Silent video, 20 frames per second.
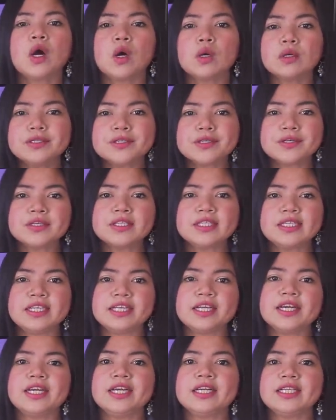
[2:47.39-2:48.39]
Also
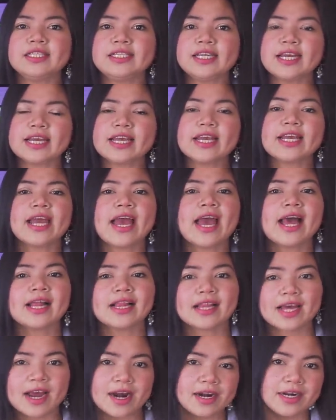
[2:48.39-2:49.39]
consider taking
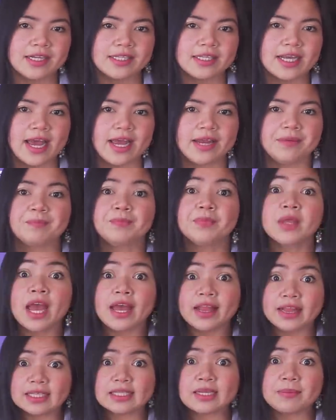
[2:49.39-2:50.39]
L-carnitine.
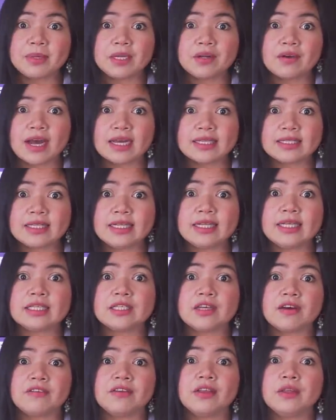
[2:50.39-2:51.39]
This amino acid
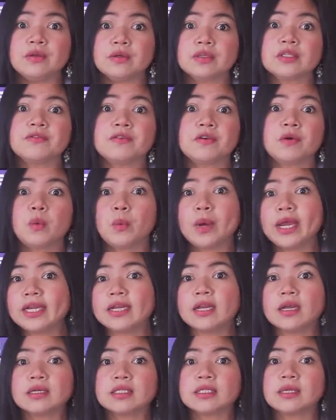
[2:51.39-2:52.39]
is often used for
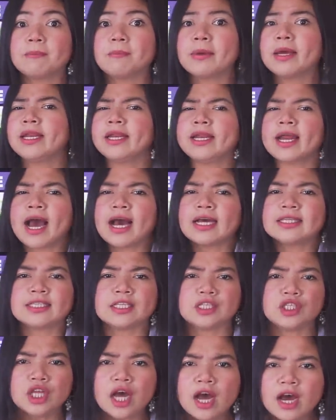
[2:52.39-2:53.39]
weight loss, but it has
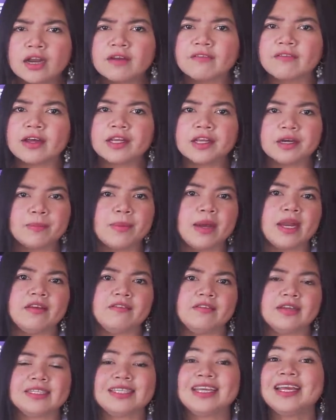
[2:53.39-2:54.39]
a ton of other
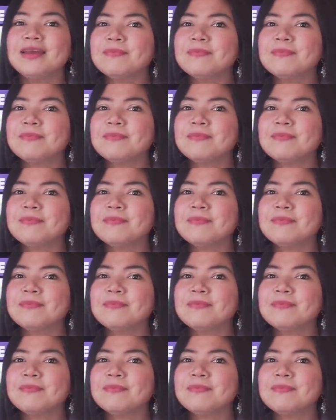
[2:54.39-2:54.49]
benefits.